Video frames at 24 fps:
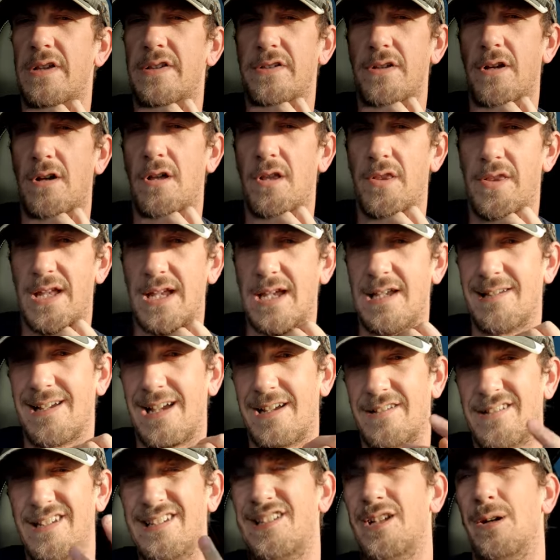sort of thing is
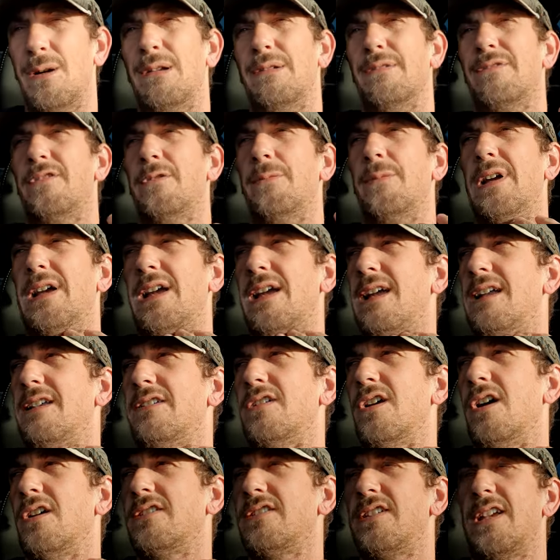actually doing for me
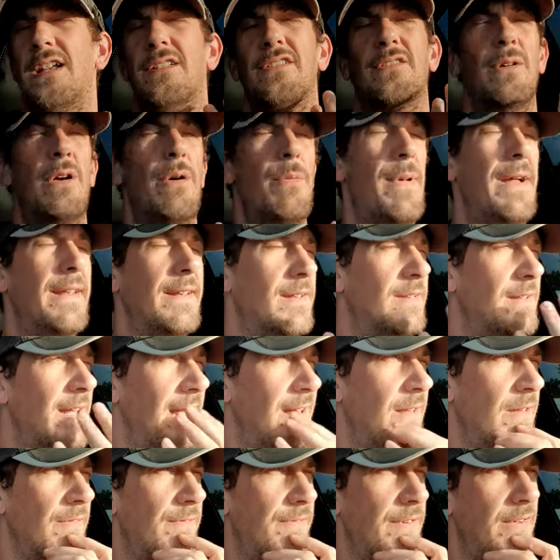so in turns of my mental
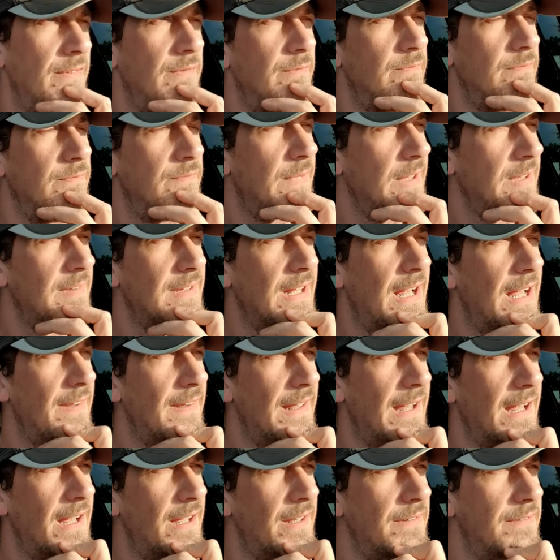health and things like
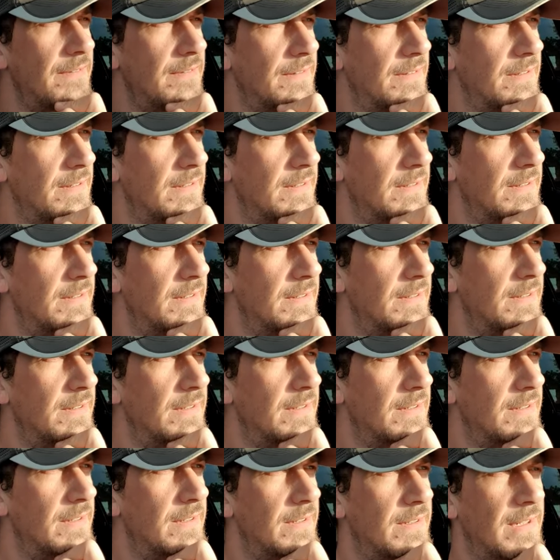that and
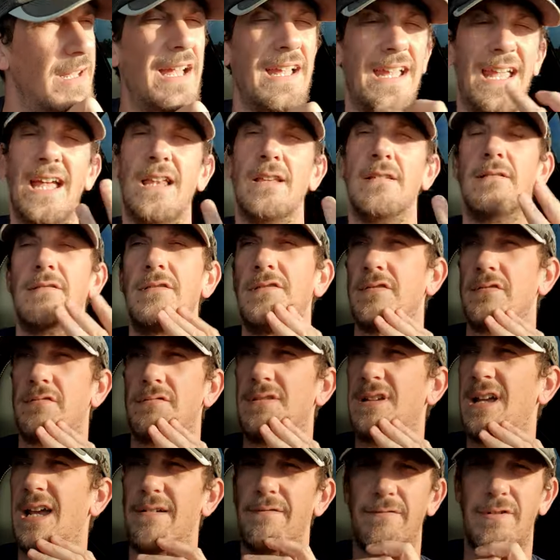again just
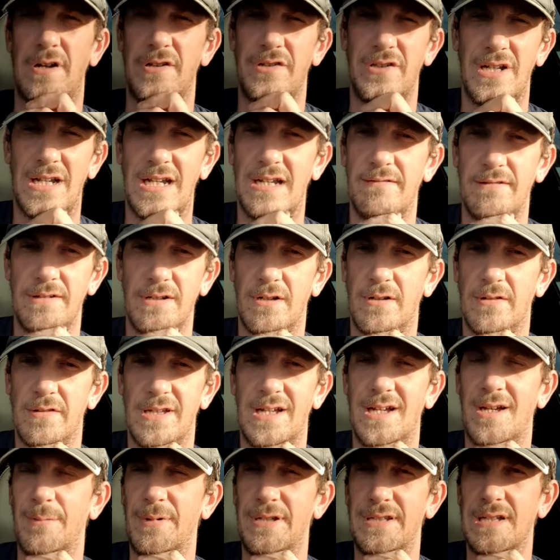getting fresh air and all
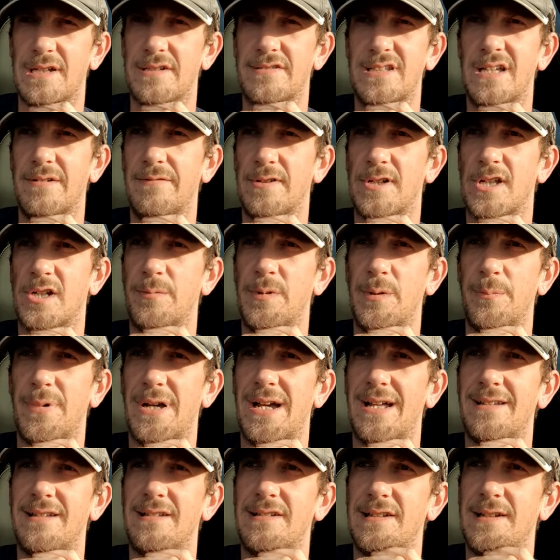that i mean that's never going to be
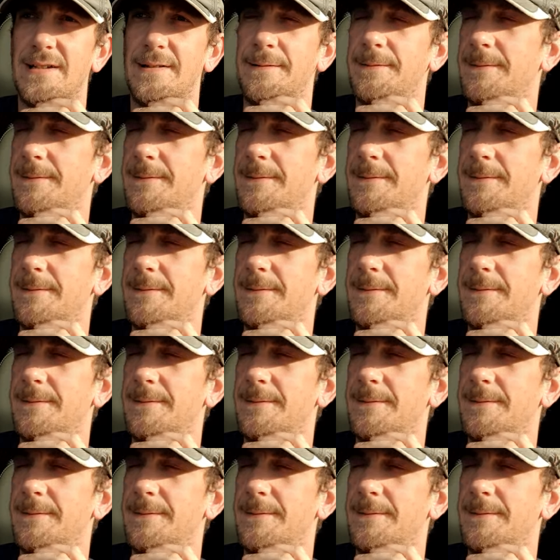bad is it